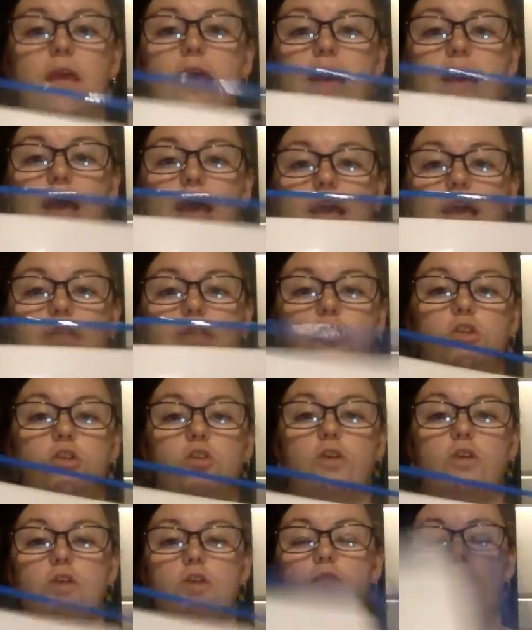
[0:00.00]
And so
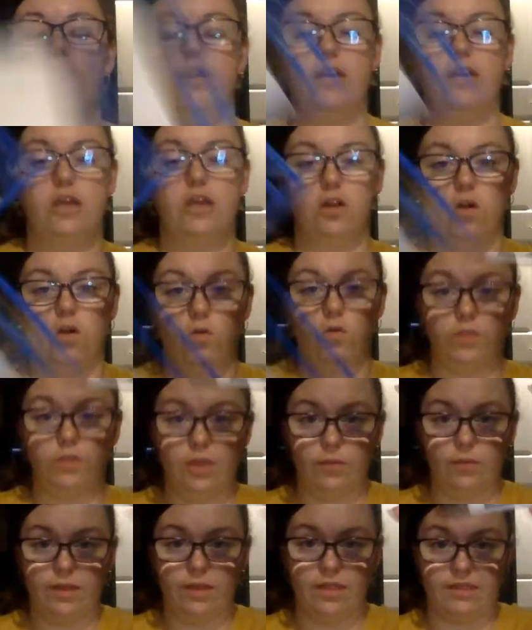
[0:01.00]
you can write on here only
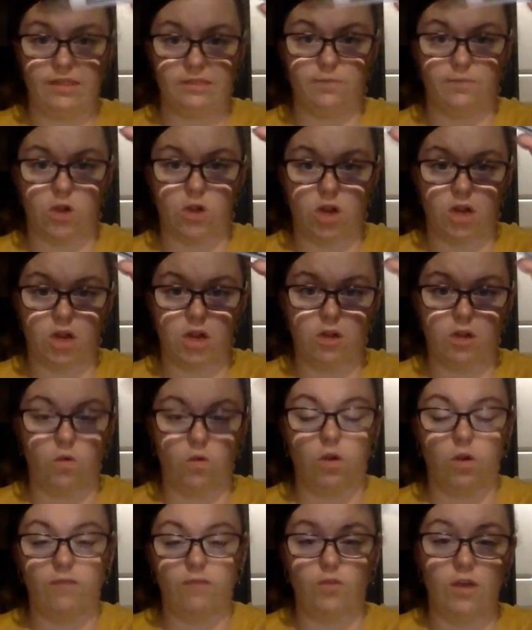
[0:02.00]
with this marker,
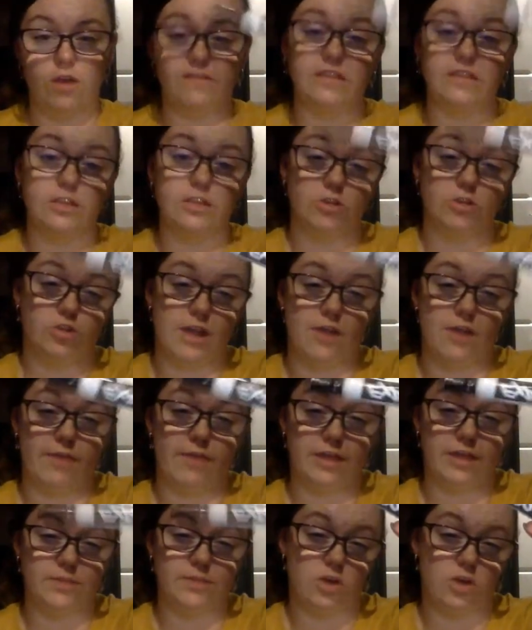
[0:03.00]
or if you have another dry
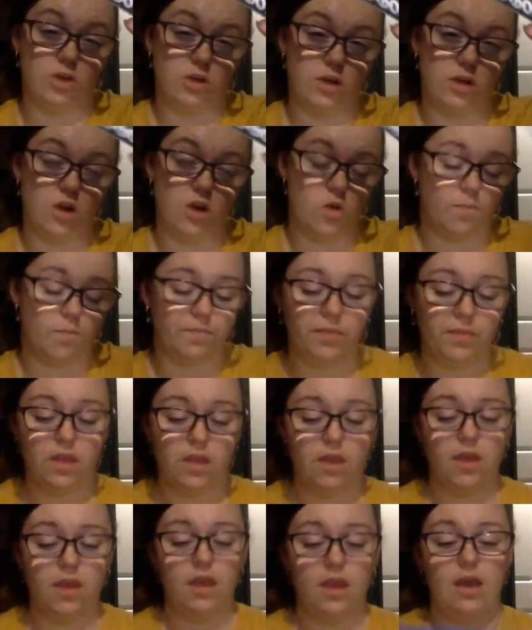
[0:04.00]
erase marker at home.
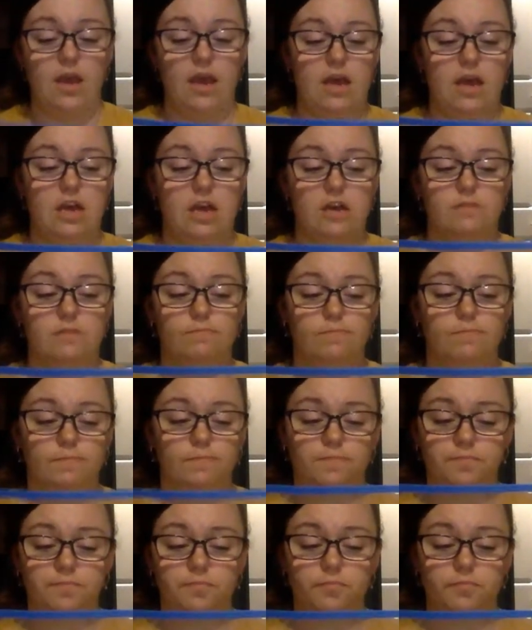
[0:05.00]

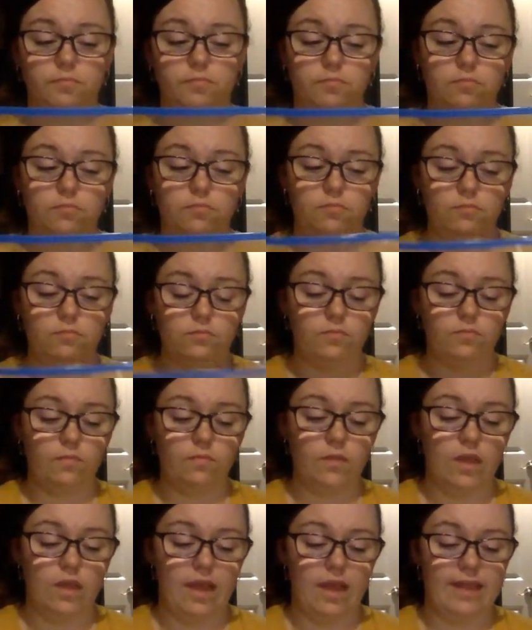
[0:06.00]

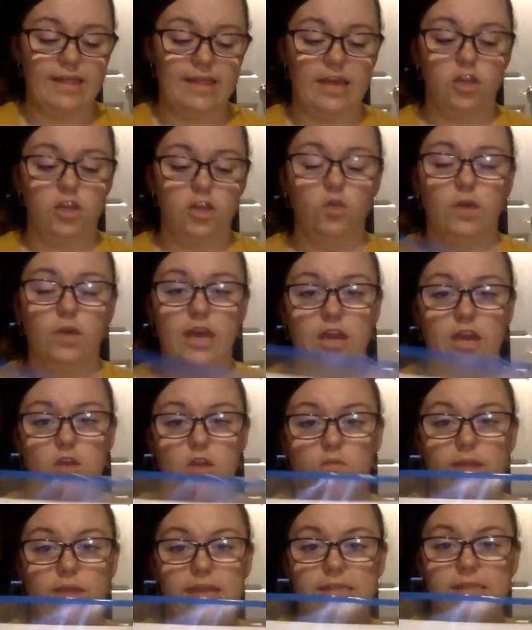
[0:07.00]
And then you can
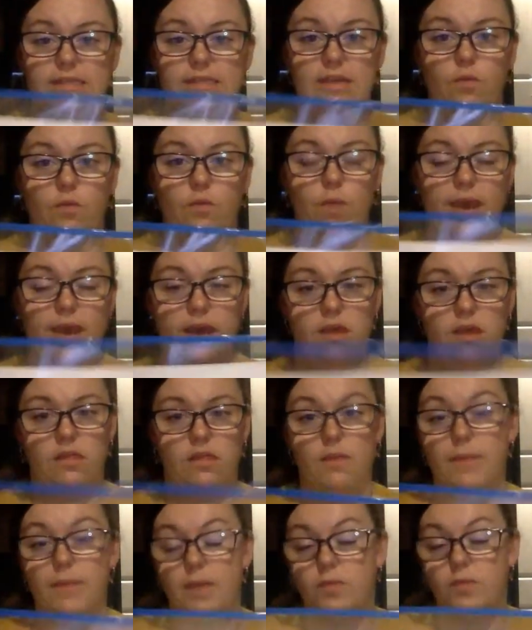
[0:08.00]
erase it with
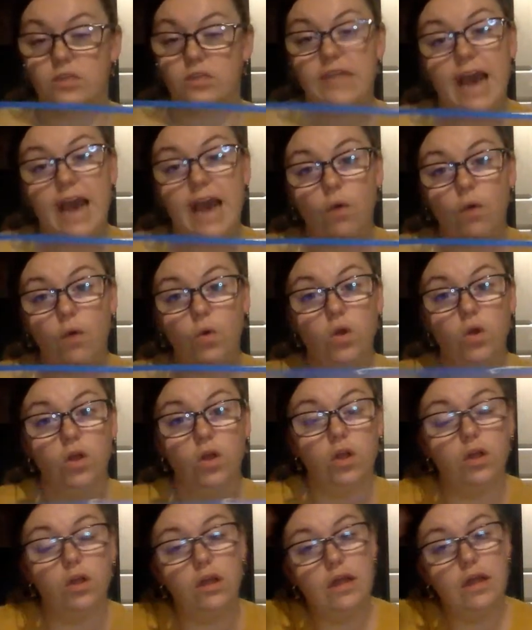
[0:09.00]
a paper
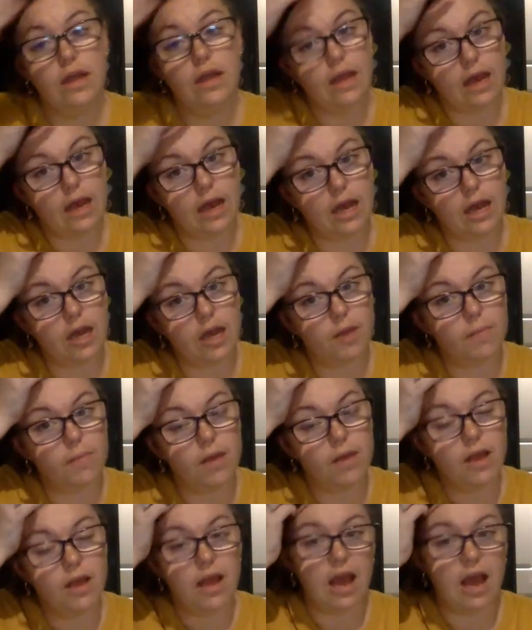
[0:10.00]
towel.
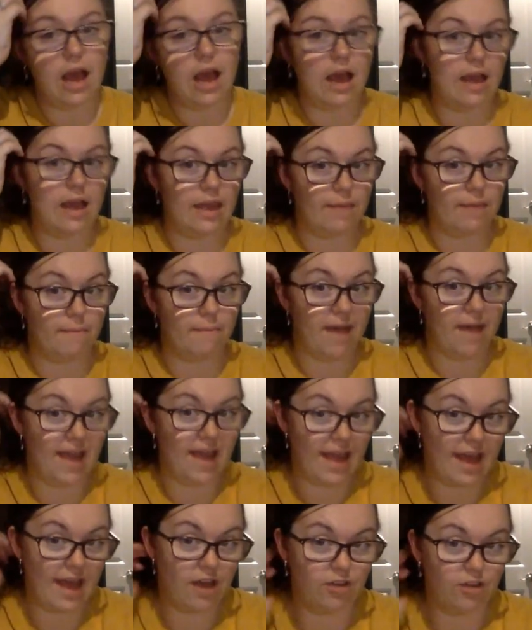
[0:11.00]
At my
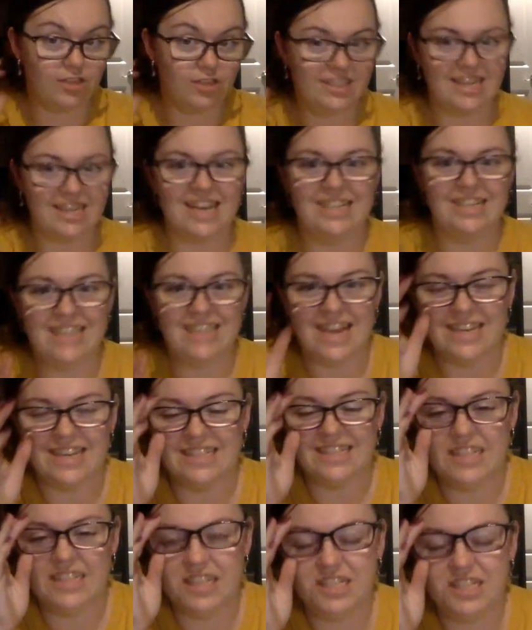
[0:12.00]
house, I tend
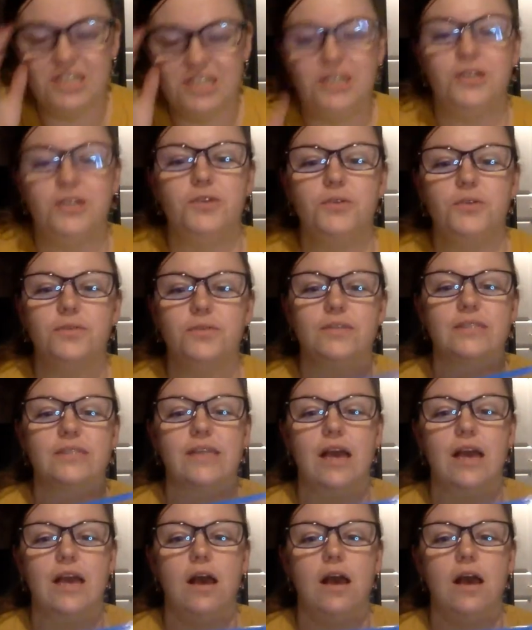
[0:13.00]
to use